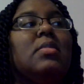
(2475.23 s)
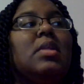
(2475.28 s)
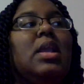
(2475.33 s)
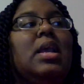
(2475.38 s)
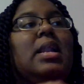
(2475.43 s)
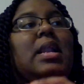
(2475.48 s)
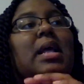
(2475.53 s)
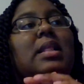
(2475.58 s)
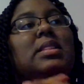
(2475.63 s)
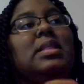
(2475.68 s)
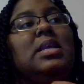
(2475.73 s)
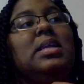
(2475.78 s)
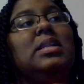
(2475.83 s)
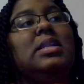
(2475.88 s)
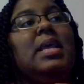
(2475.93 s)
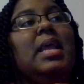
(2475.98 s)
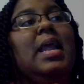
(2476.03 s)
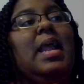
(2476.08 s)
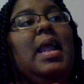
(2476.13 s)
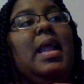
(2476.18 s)
and I think
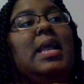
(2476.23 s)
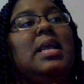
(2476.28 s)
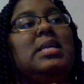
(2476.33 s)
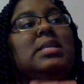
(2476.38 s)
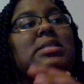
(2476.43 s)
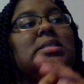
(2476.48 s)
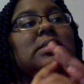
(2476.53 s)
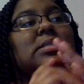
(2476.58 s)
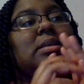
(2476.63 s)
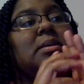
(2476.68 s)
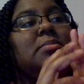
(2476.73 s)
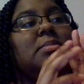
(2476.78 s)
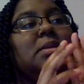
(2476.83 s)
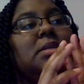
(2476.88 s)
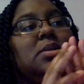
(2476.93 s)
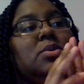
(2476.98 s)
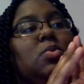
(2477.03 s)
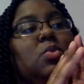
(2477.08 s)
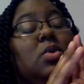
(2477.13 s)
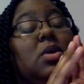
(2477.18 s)
that has
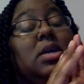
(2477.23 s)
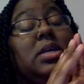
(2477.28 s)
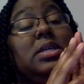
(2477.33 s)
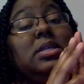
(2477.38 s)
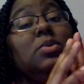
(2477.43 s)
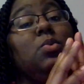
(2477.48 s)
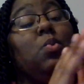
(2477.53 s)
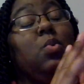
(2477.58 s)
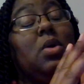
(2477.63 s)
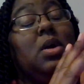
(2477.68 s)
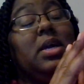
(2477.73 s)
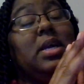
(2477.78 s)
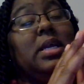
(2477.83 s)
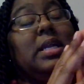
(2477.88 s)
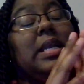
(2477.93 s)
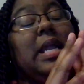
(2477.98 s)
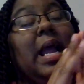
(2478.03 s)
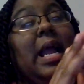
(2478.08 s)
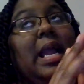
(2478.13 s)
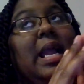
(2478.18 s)
something one
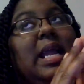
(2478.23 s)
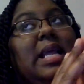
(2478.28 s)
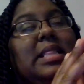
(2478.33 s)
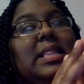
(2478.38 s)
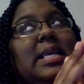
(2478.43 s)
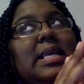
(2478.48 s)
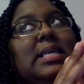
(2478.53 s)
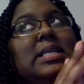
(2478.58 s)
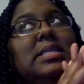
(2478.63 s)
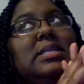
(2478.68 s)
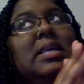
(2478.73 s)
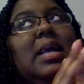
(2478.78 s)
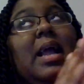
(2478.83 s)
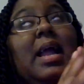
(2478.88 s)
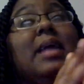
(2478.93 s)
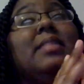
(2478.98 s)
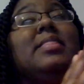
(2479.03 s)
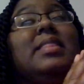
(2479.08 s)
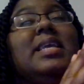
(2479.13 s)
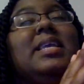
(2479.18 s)
one I had that
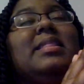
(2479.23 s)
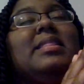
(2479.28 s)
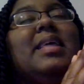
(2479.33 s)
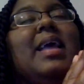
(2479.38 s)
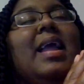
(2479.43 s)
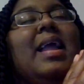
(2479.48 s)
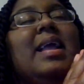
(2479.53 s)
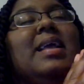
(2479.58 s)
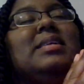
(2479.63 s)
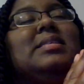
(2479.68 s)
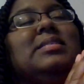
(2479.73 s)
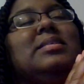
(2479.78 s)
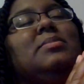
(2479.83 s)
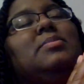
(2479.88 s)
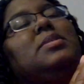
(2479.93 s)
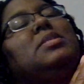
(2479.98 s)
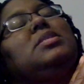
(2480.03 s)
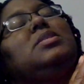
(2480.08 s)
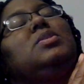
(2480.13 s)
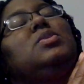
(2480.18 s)
I think that had
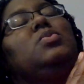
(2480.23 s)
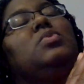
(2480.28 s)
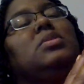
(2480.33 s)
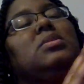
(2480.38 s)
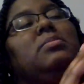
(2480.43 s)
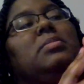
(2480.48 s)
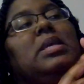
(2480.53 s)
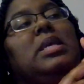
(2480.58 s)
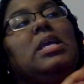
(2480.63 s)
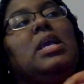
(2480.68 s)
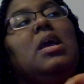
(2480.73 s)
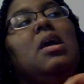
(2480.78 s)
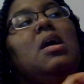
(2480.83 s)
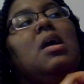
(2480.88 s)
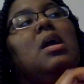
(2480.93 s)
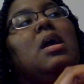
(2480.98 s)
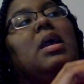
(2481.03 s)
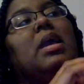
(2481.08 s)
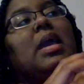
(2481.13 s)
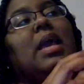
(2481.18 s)
something to do with me
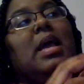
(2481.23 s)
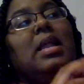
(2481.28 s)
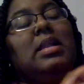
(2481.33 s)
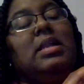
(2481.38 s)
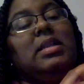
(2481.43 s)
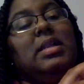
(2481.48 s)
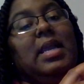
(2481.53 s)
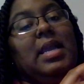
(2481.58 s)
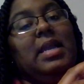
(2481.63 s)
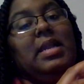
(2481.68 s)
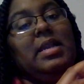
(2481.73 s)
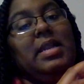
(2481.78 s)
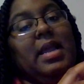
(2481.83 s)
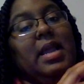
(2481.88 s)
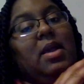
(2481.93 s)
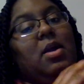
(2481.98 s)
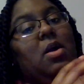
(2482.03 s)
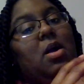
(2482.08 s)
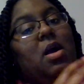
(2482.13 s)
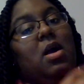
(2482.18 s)
kind of laying
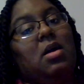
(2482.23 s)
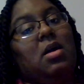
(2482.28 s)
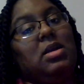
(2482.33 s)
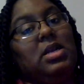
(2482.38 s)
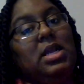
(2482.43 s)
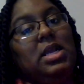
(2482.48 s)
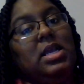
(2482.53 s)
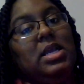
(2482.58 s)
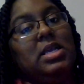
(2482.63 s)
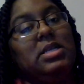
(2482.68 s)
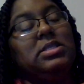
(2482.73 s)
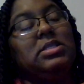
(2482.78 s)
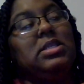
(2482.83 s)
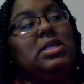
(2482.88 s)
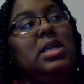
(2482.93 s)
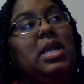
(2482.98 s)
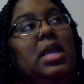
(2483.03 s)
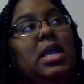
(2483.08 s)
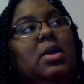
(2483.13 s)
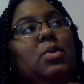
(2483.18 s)
down all day
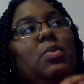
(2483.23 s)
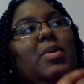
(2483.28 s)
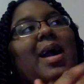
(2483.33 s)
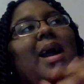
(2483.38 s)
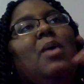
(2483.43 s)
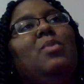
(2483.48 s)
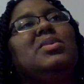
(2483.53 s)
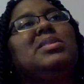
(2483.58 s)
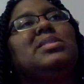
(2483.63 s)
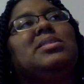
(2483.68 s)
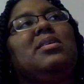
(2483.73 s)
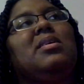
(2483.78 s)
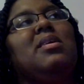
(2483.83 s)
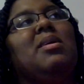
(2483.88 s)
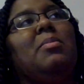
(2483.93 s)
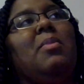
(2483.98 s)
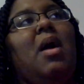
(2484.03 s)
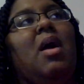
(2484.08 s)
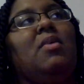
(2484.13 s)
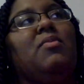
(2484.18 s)
yesterday. Well, I was
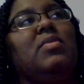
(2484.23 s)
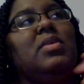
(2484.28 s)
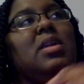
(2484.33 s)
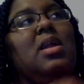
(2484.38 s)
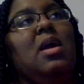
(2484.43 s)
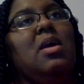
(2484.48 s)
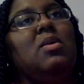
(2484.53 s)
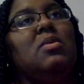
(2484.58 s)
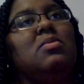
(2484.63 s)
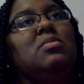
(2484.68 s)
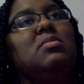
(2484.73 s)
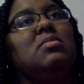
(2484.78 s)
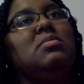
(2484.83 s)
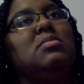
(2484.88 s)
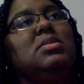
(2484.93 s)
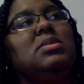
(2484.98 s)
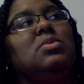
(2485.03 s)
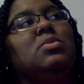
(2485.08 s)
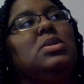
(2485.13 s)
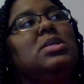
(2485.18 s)
up off and on.
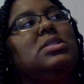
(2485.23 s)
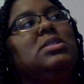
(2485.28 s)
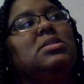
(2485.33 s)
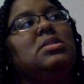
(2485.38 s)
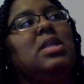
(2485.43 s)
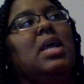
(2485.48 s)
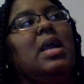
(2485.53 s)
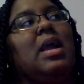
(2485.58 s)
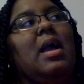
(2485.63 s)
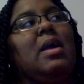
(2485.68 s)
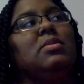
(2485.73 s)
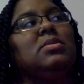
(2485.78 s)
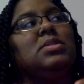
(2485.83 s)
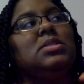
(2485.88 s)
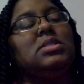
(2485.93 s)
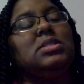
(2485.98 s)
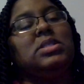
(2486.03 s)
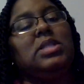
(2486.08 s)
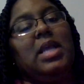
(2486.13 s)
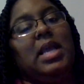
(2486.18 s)
It wasn't like I was
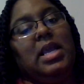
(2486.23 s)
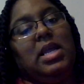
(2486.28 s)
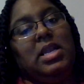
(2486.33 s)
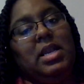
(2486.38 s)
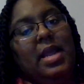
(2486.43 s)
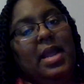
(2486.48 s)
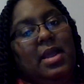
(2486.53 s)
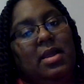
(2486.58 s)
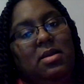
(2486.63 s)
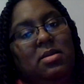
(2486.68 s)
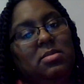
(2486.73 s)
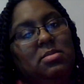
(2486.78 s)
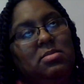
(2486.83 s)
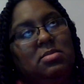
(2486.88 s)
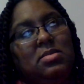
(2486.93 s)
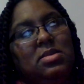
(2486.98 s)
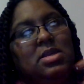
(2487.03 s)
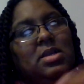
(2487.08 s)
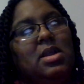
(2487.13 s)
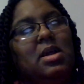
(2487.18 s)
just laying
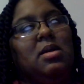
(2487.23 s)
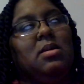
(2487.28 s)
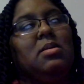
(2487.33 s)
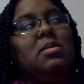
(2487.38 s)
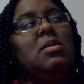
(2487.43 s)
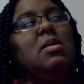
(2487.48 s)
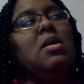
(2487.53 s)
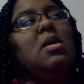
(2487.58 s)
down, you know.